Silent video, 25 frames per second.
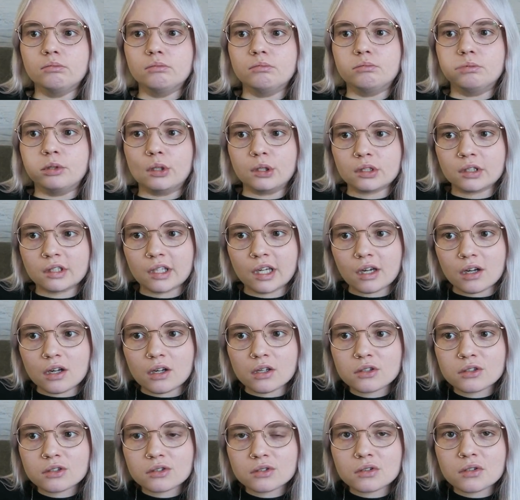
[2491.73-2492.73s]
But they
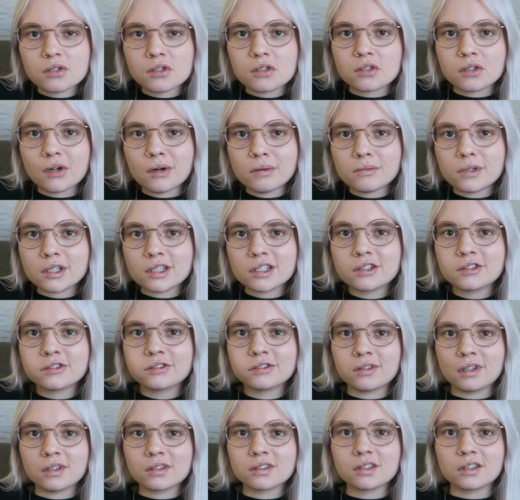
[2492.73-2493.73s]
also do so much
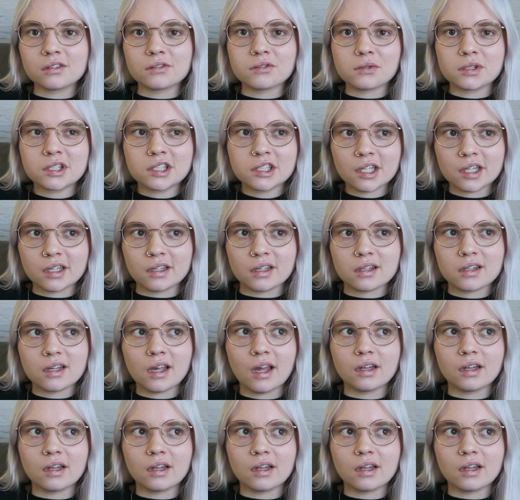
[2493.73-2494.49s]
fucked up shit,